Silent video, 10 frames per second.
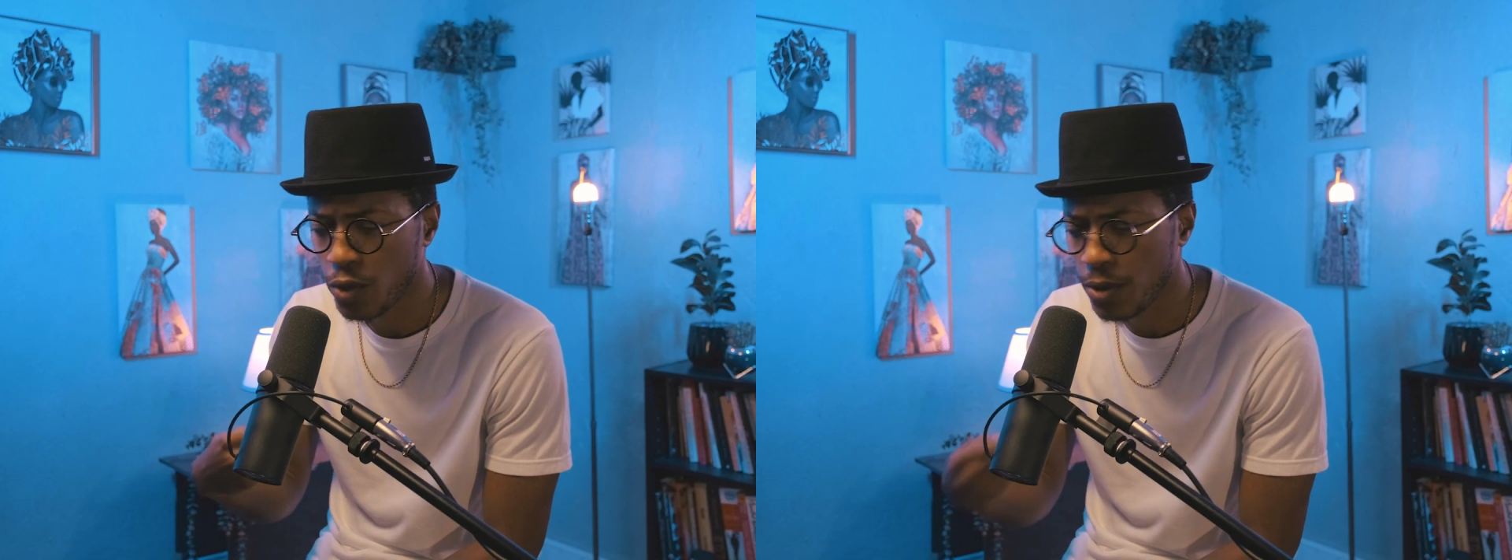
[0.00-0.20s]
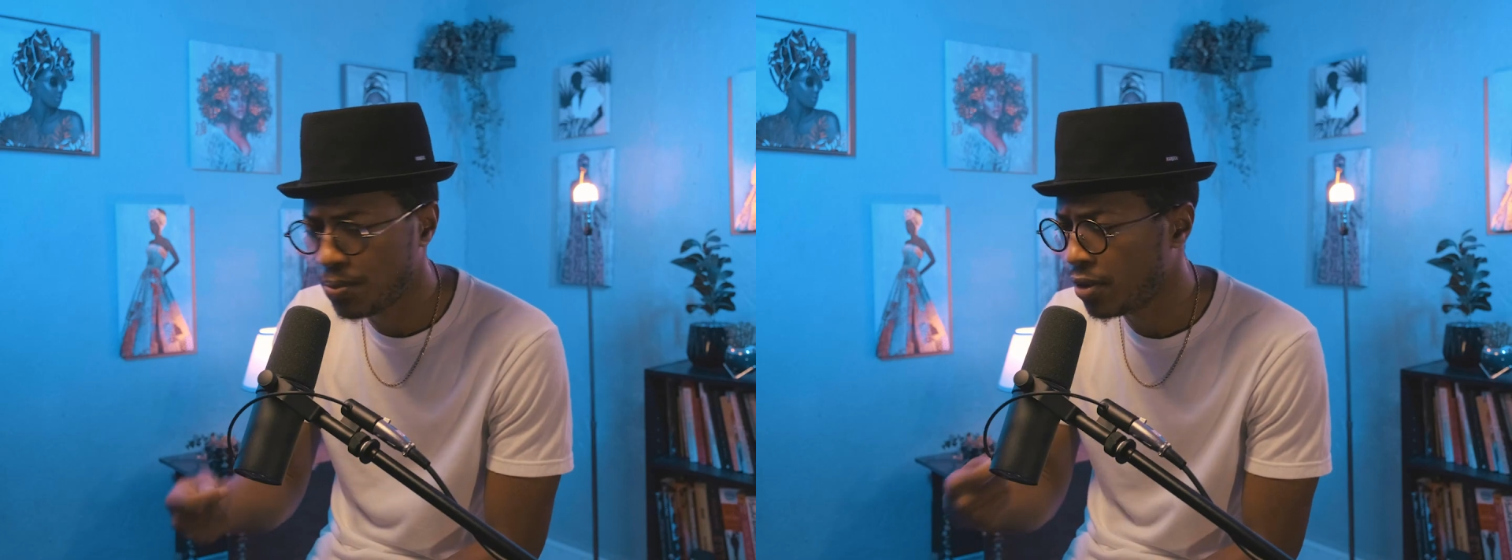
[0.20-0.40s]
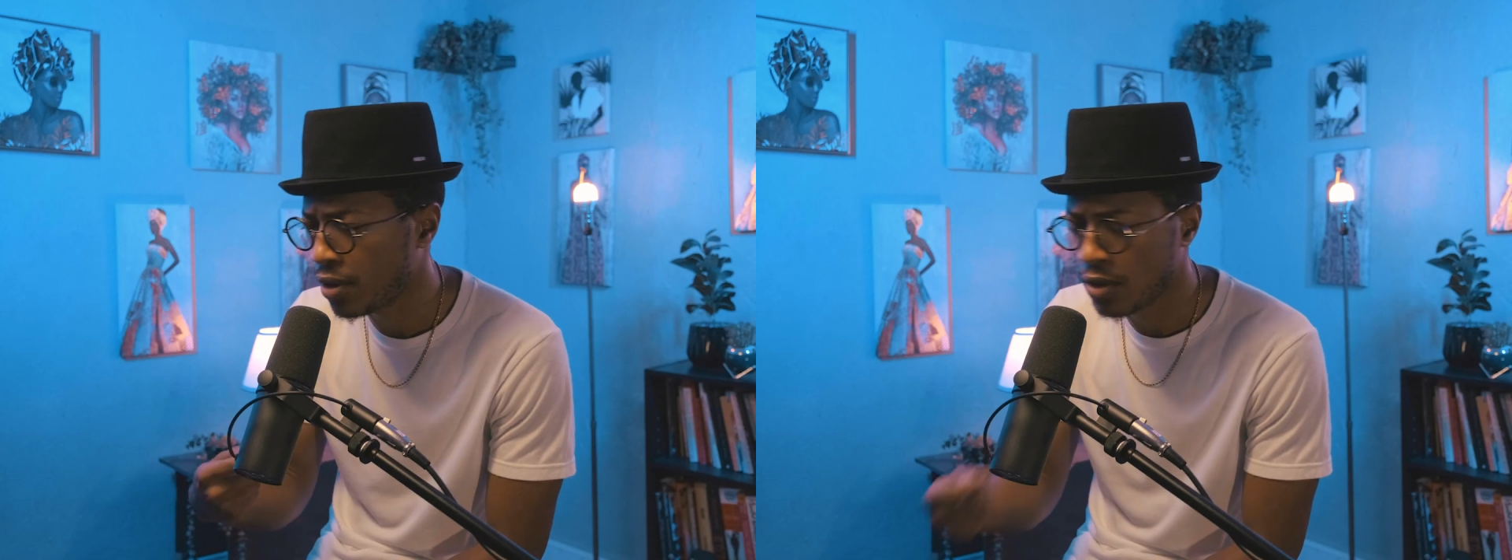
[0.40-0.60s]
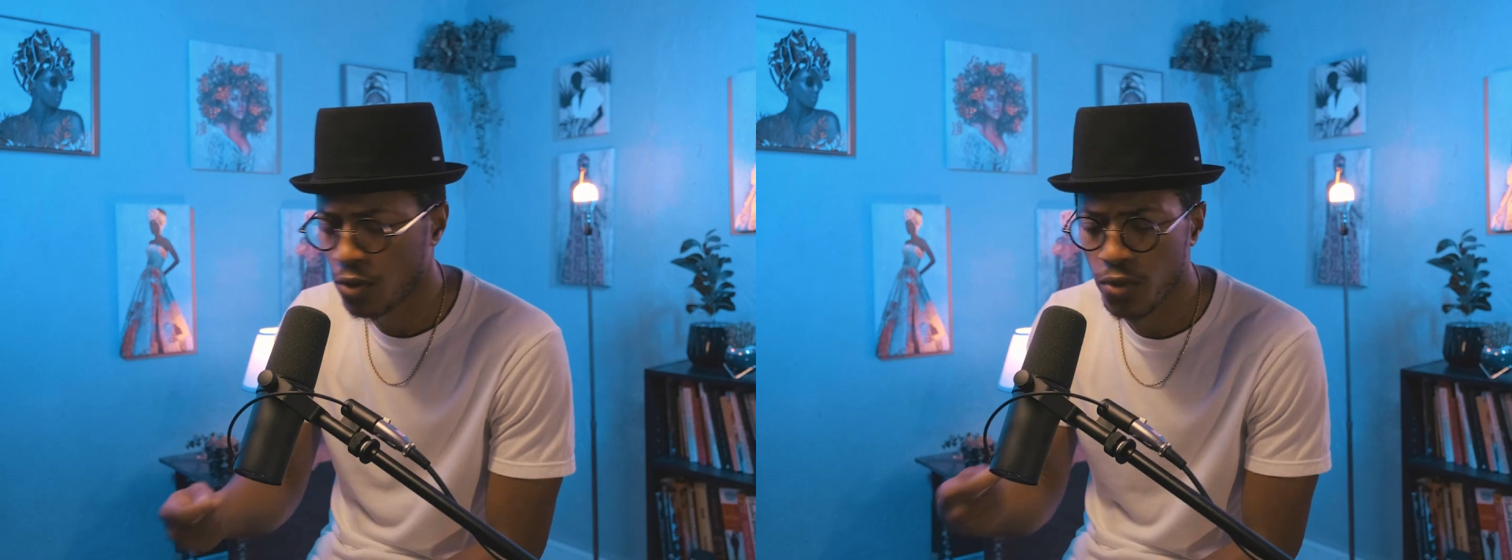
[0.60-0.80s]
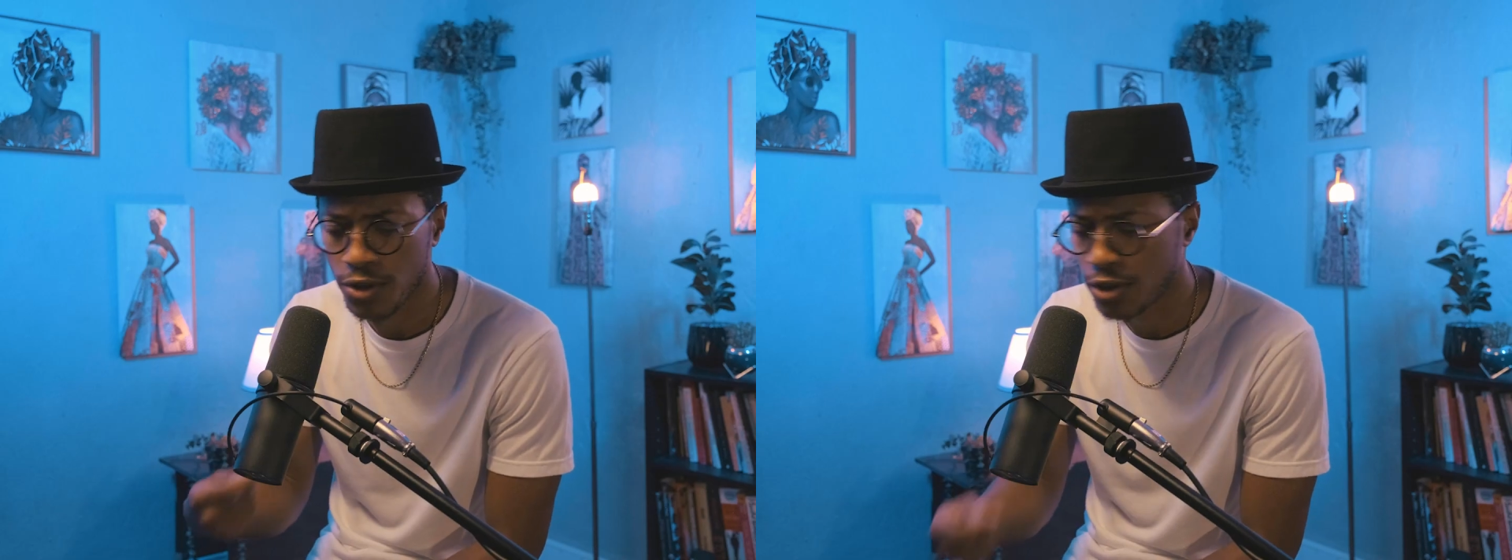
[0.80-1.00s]
weeping in
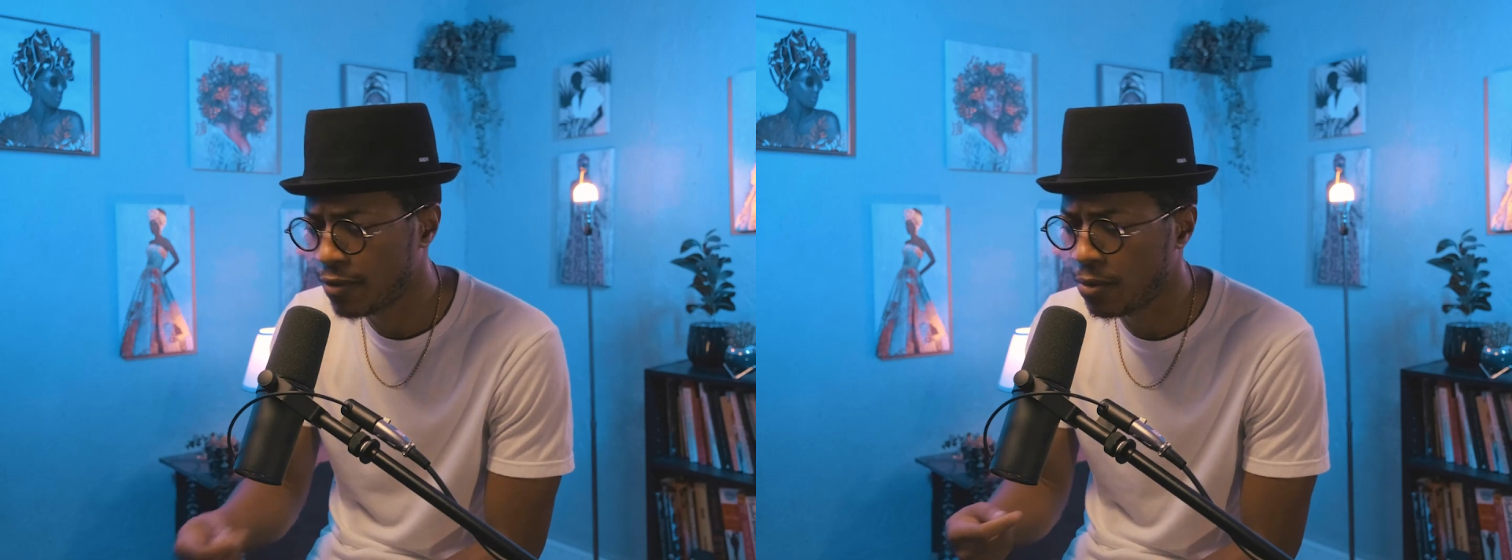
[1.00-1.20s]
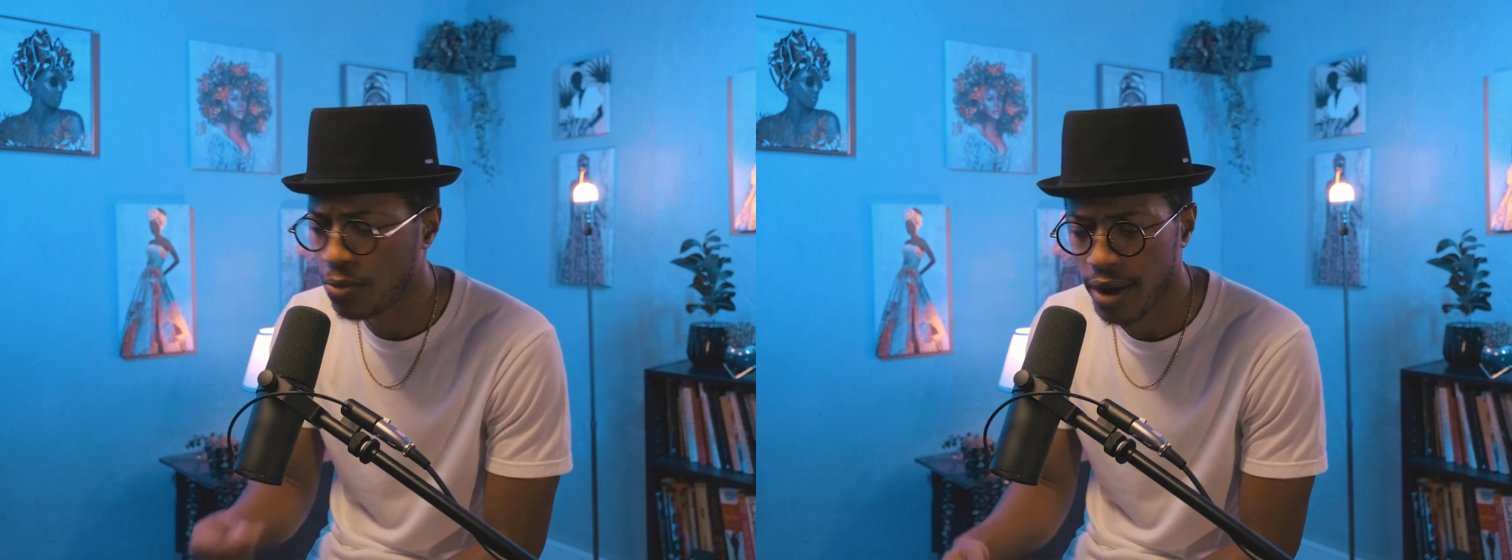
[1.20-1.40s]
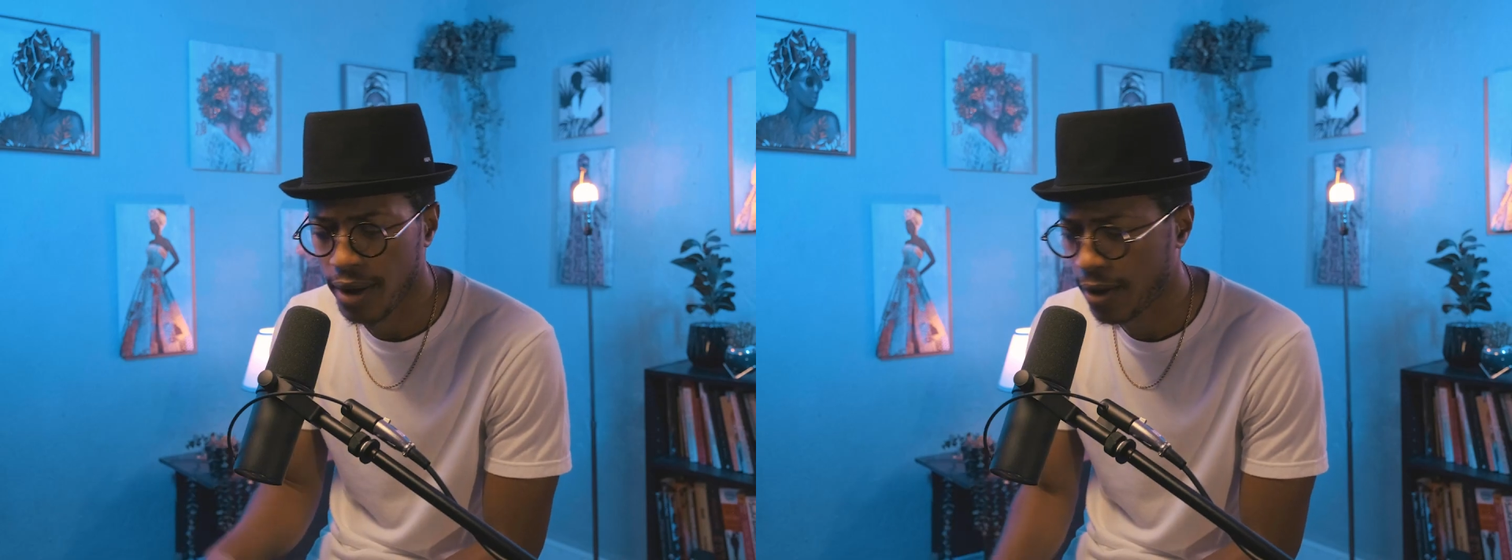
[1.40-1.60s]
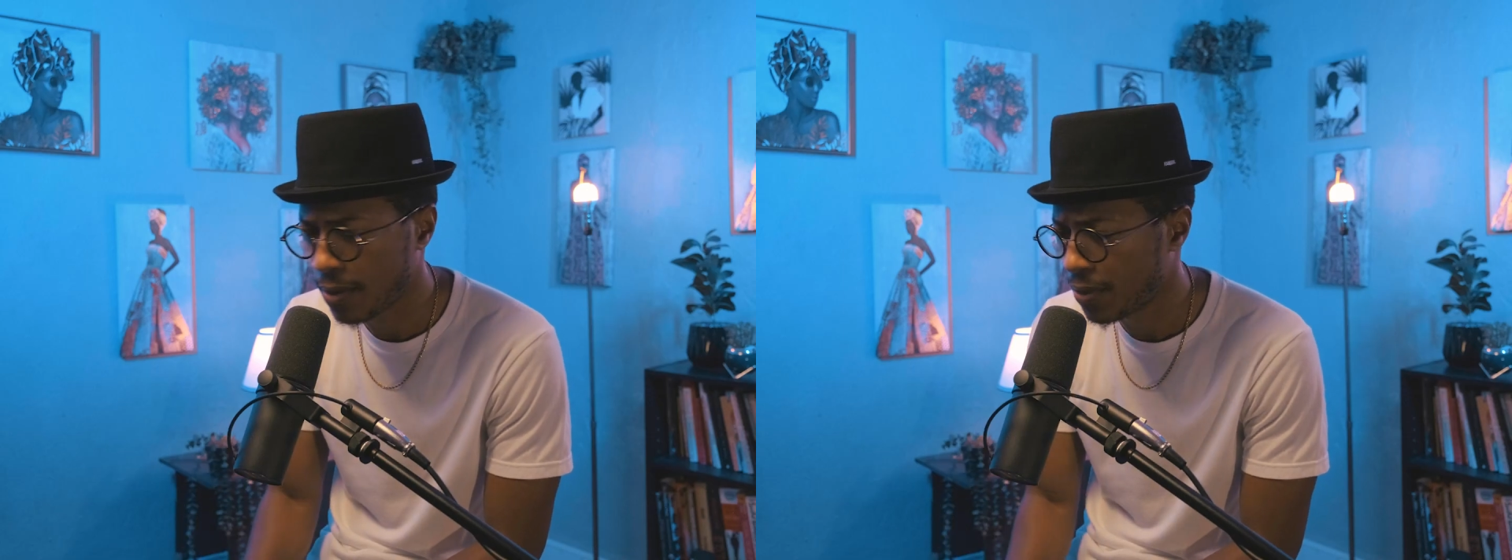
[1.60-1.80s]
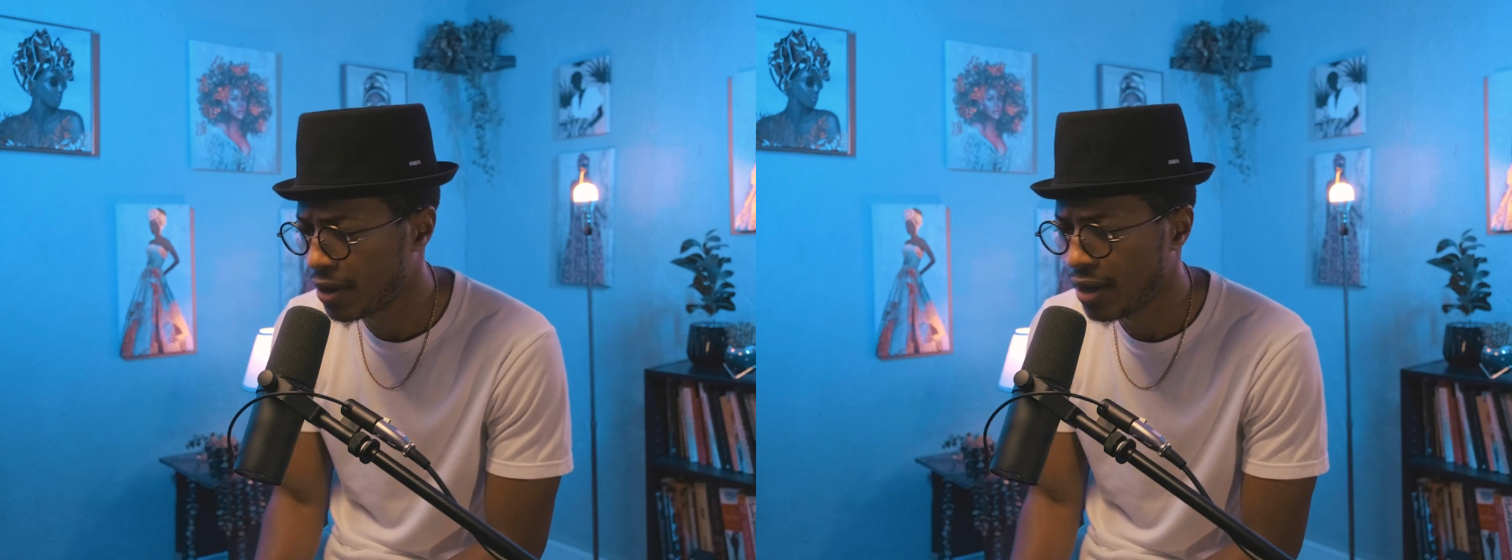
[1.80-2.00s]
the wrist of a breakup.